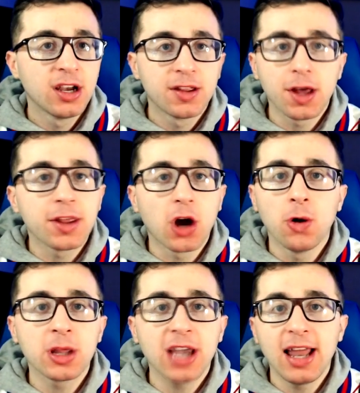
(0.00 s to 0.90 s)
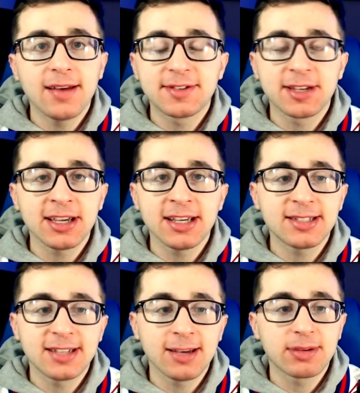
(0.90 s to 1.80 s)
They're the only NFC
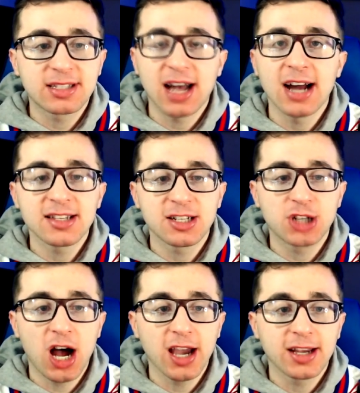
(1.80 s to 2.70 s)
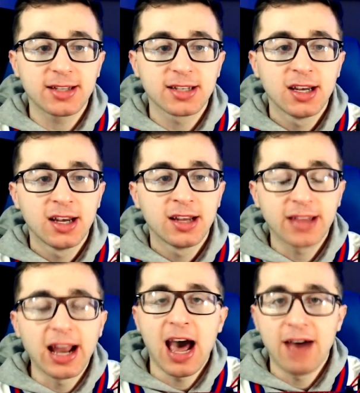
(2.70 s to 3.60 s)
East team besides the Giants that have an